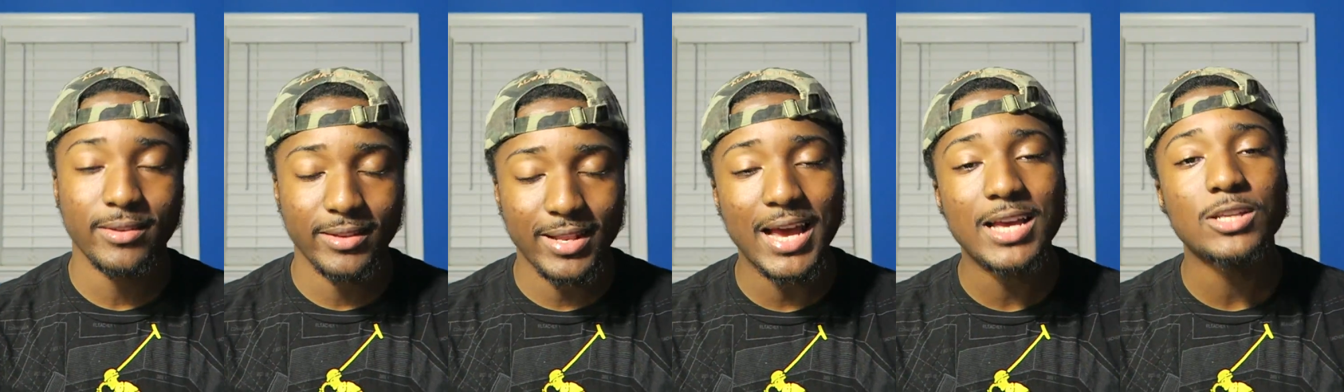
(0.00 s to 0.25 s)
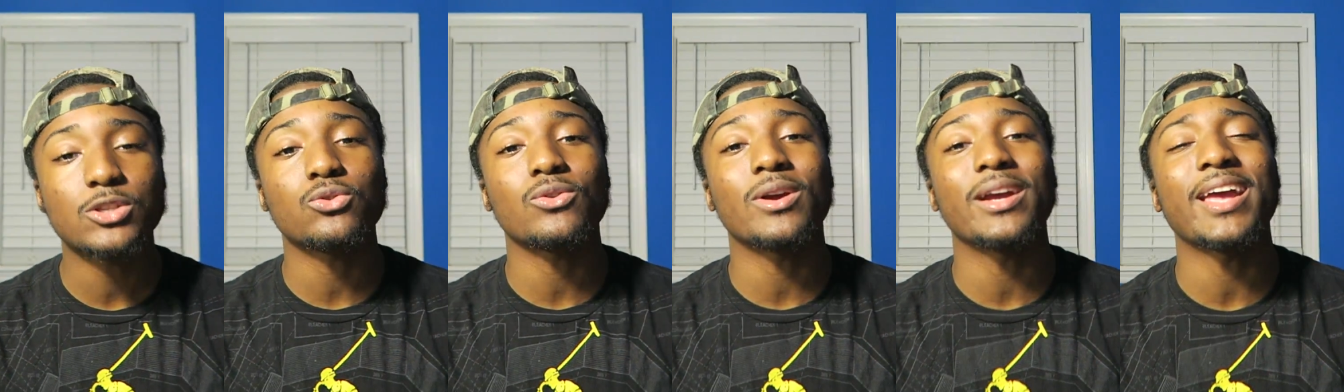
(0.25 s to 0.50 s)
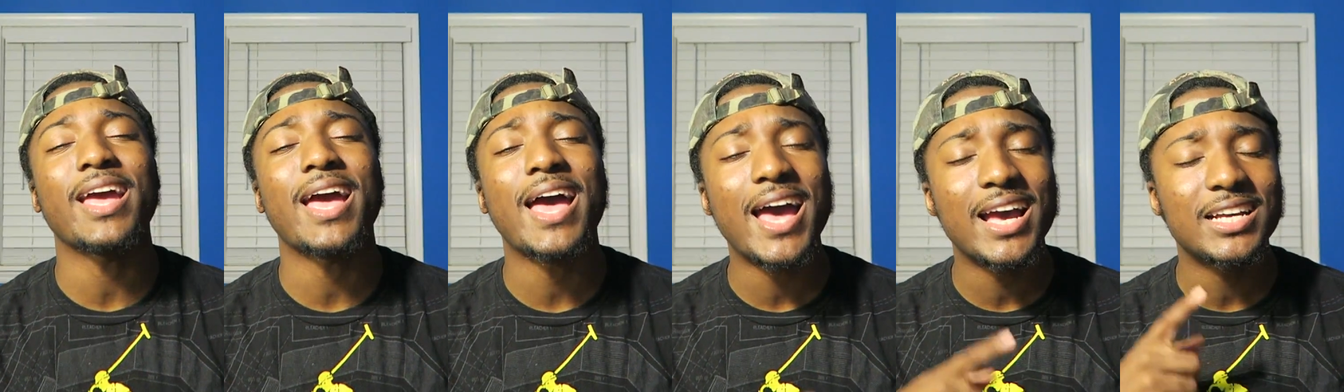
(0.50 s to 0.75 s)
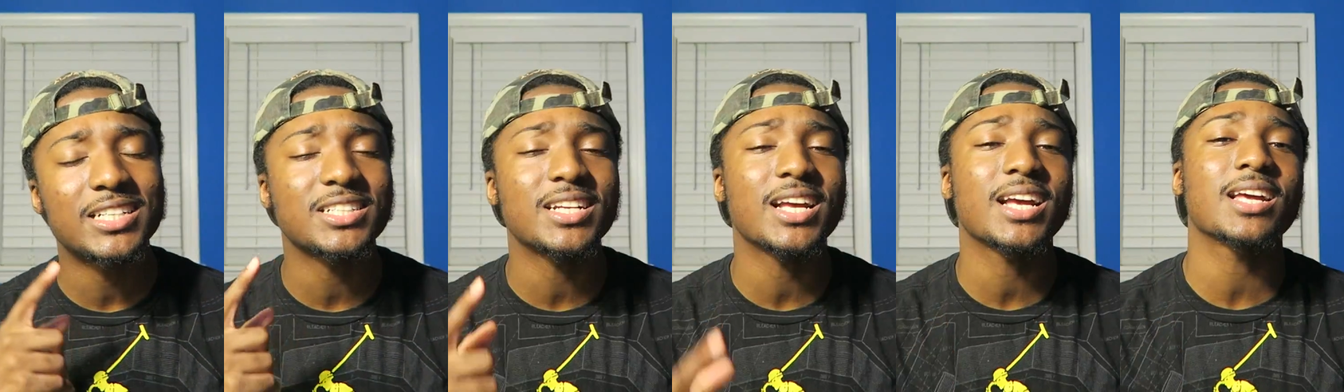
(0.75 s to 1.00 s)
That's right,
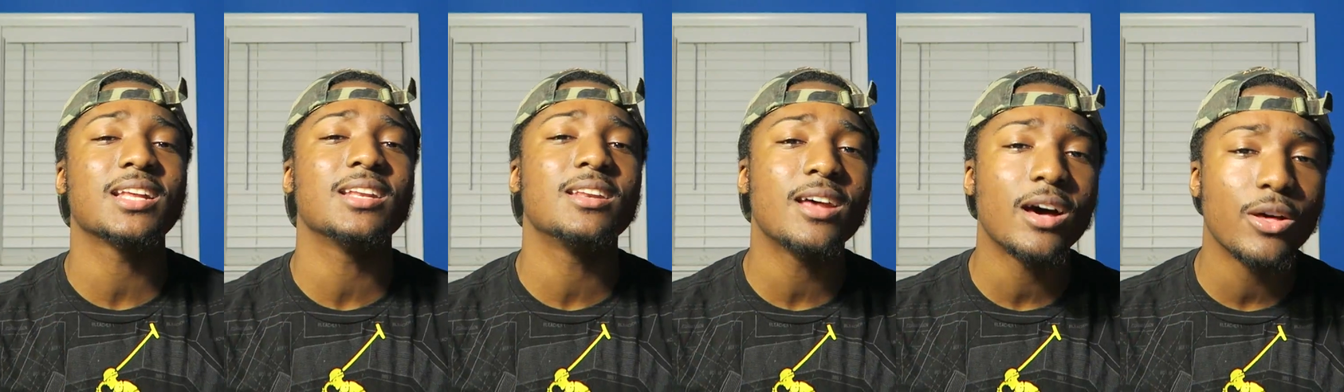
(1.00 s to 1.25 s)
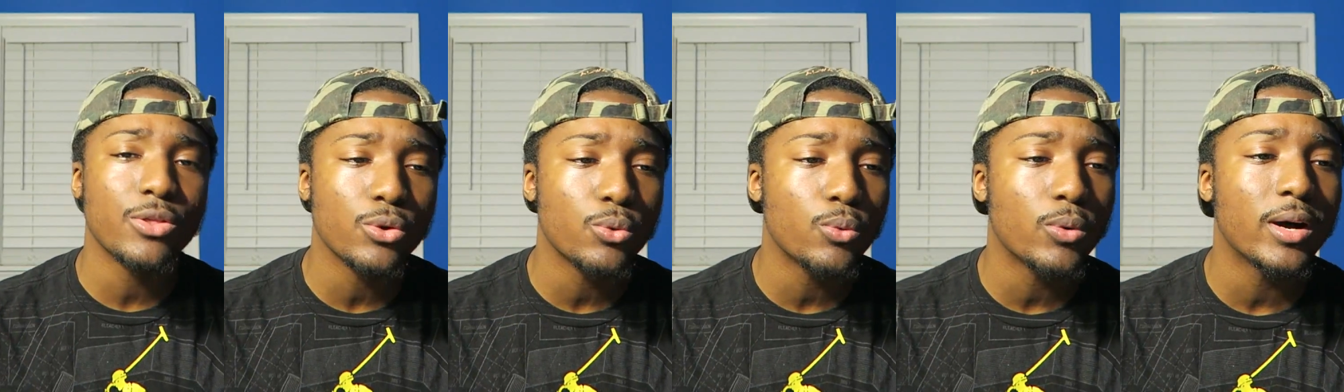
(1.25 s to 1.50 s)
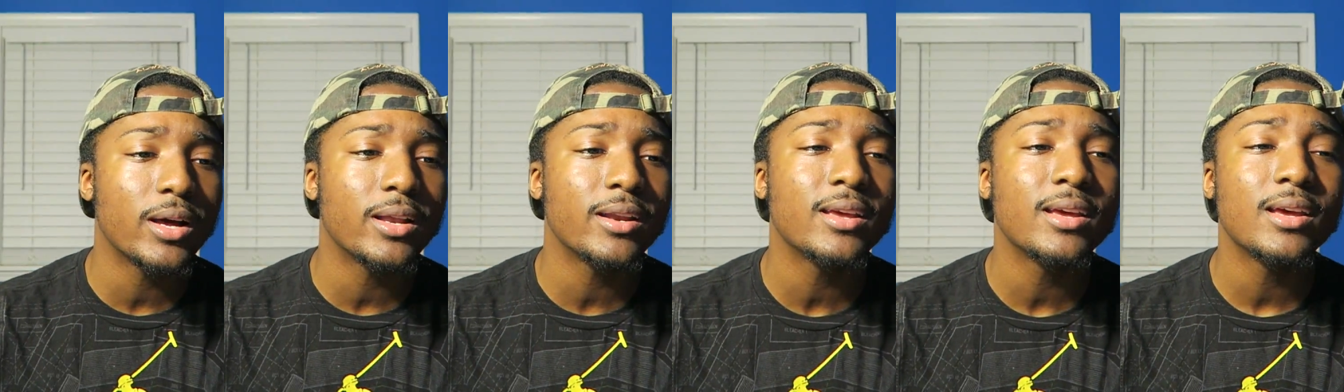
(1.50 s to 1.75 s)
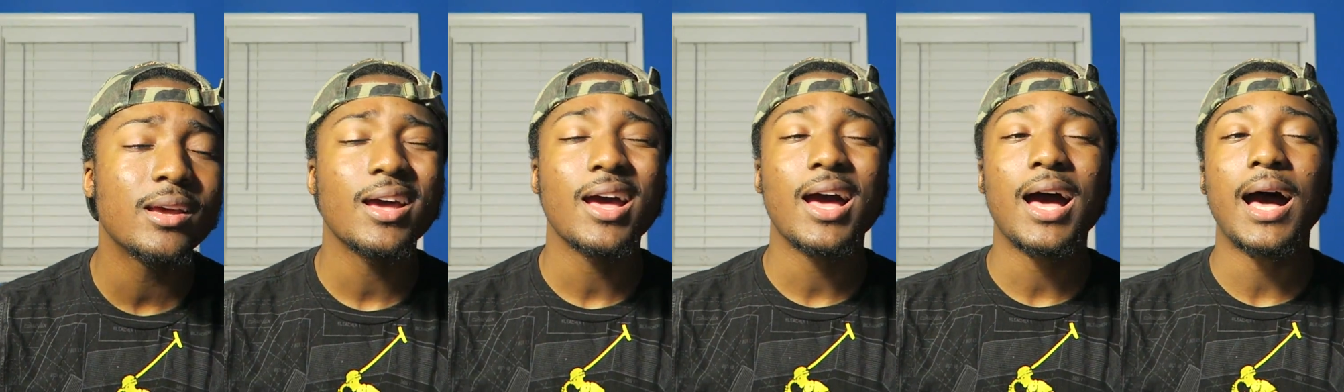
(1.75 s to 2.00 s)
hashtag another one.